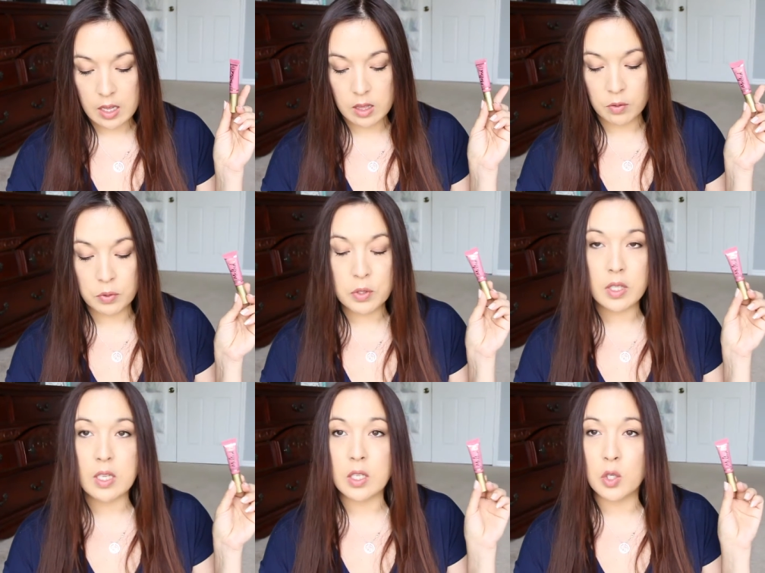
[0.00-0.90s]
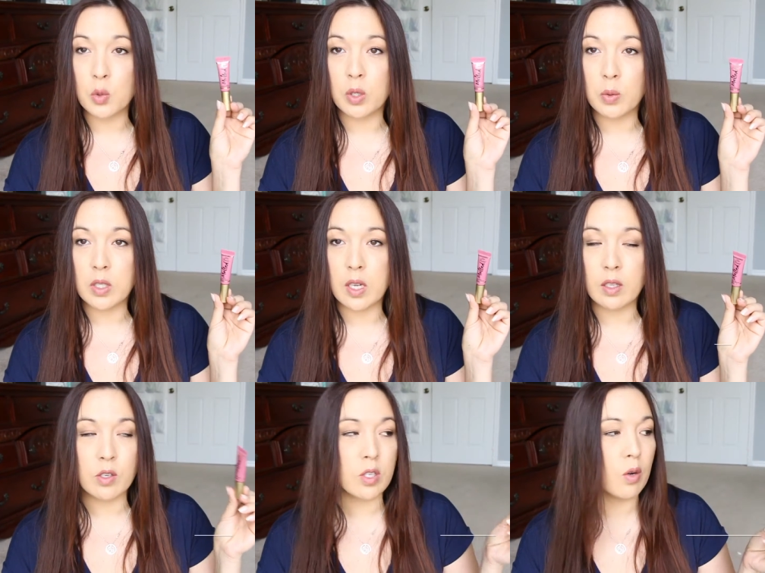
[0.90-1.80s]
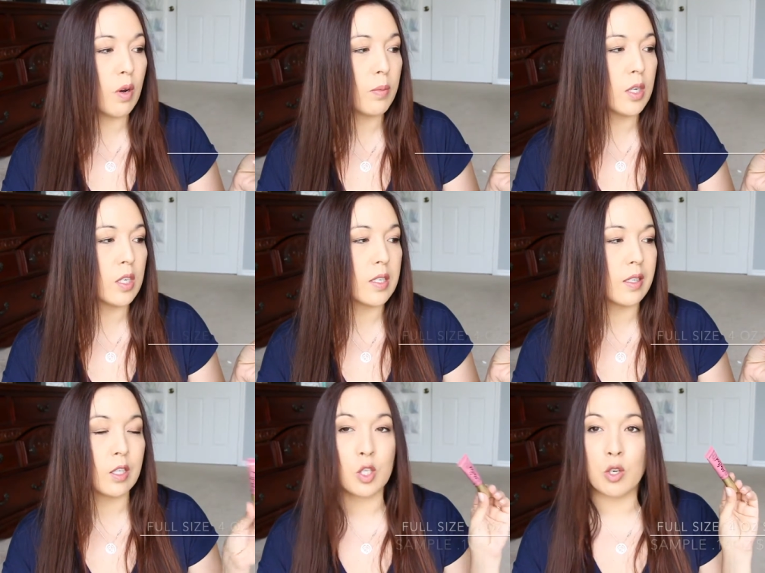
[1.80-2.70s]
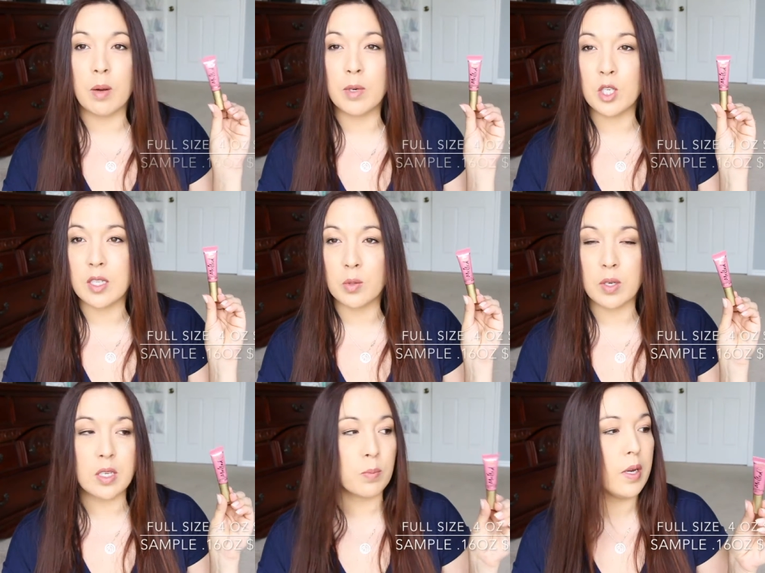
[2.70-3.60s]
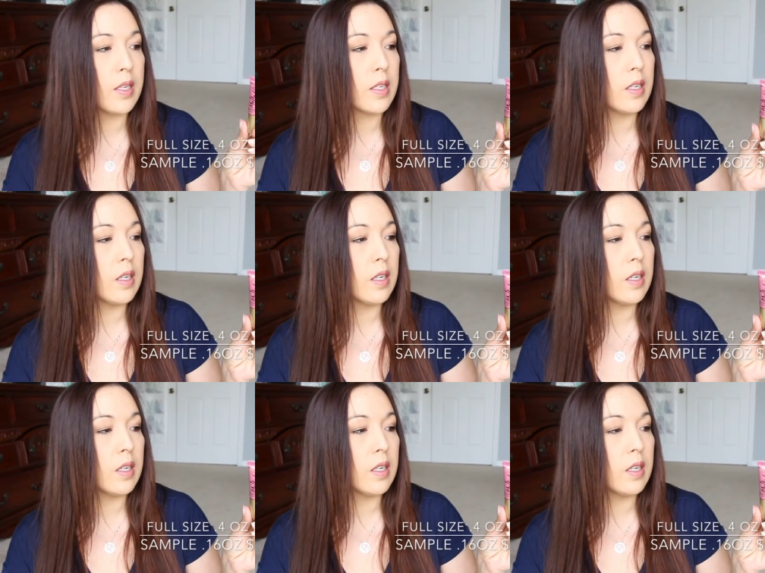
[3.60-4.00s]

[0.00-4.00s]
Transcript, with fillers: The full size is $21, so I'm not exactly sure how much this one is, but